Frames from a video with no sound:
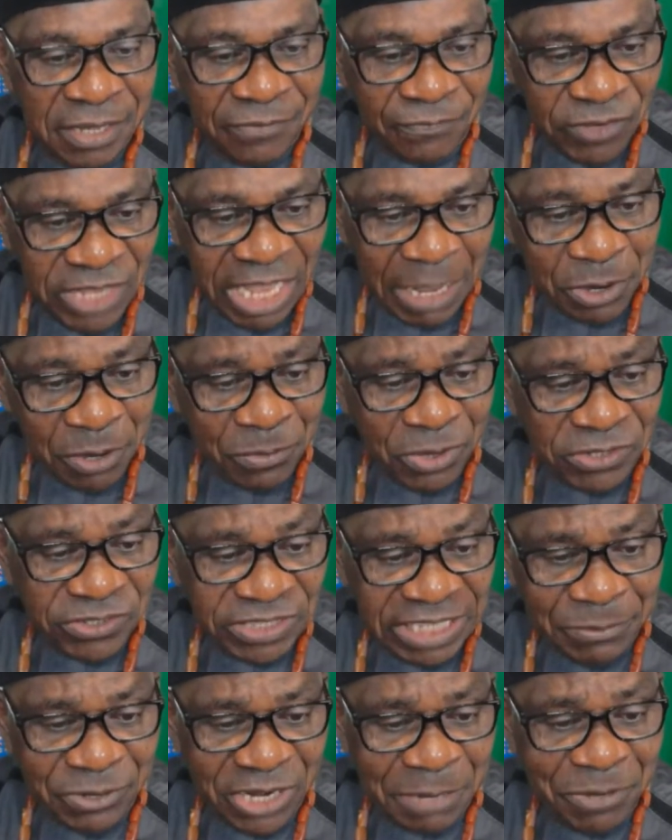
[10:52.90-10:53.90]

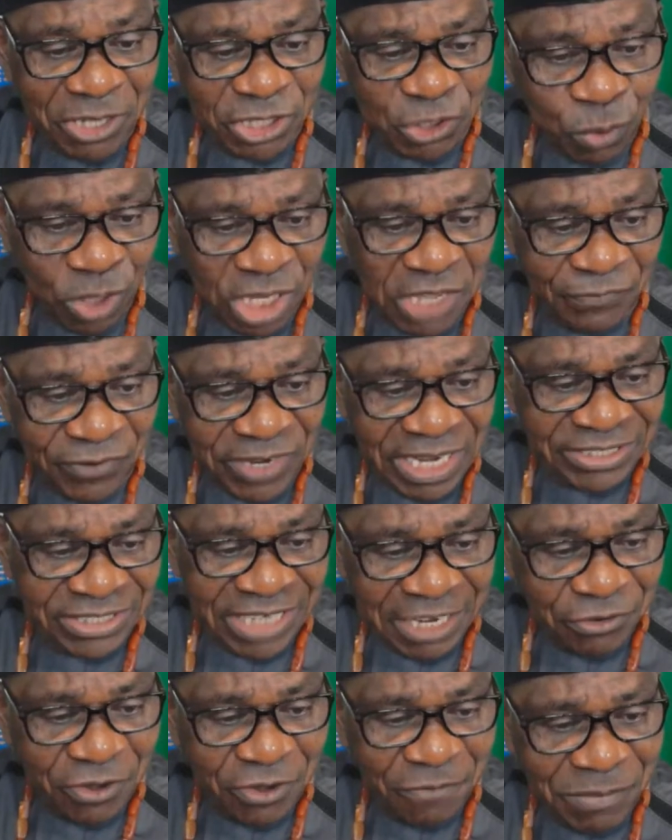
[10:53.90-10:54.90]
Simon Ekpa is working for
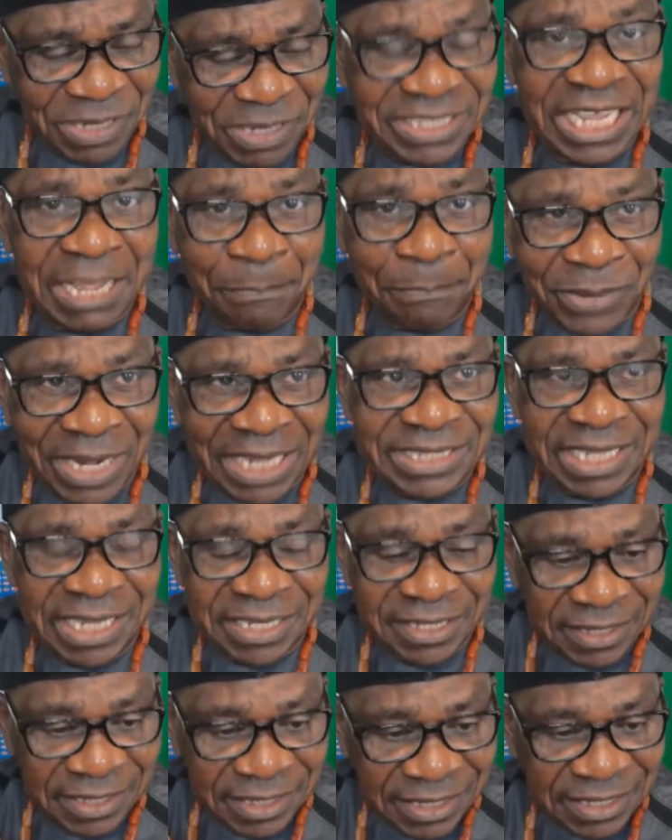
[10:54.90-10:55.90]
Nigerian government. They
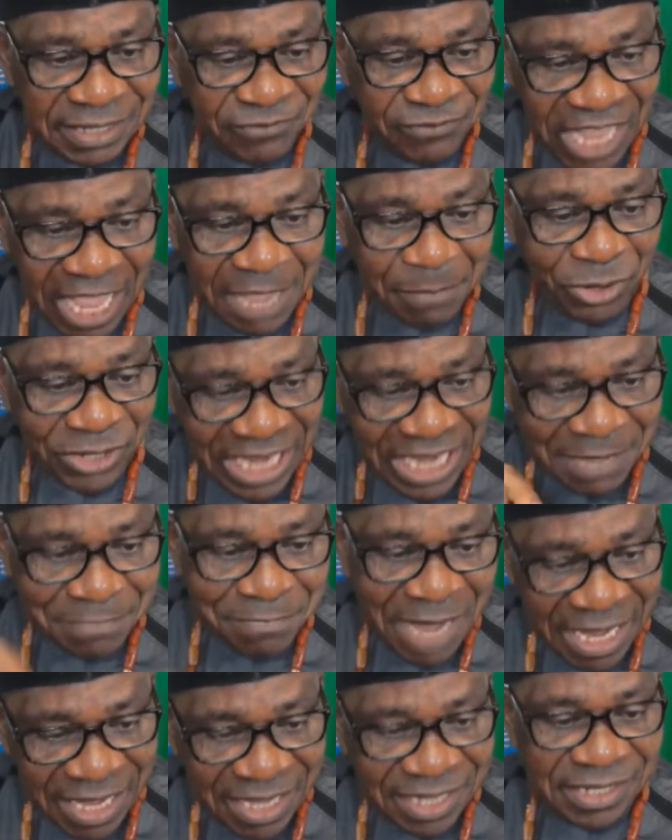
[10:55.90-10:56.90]
planted Simon
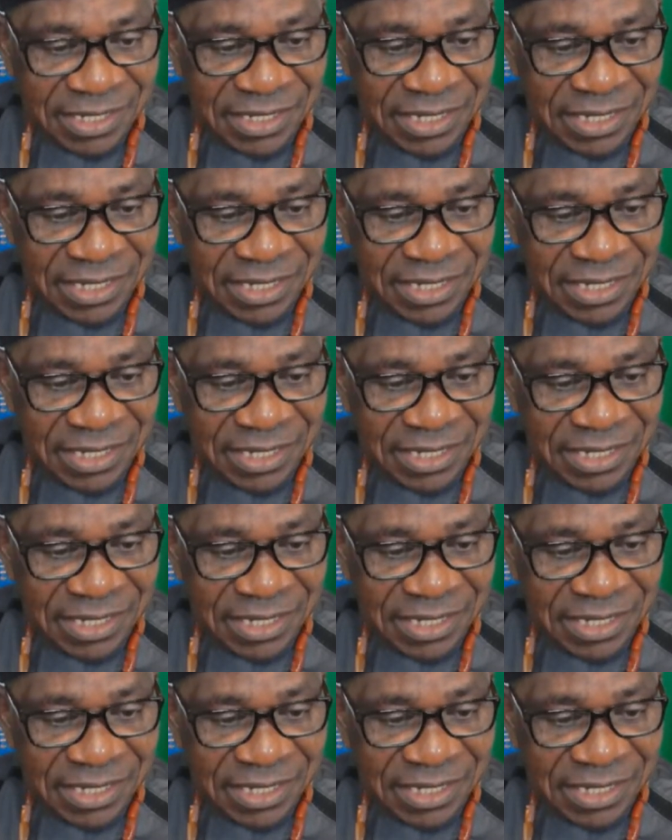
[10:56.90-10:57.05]
Ekpa.